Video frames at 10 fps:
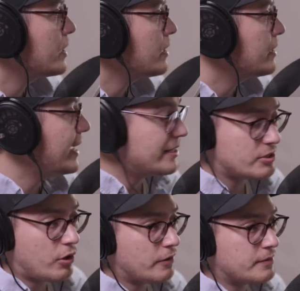That
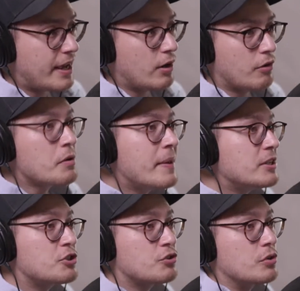all
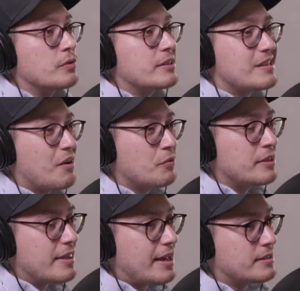remains true. It's not really
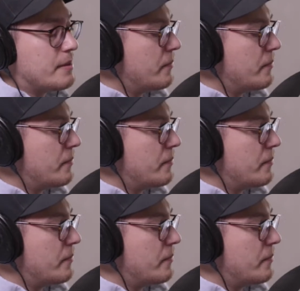that type of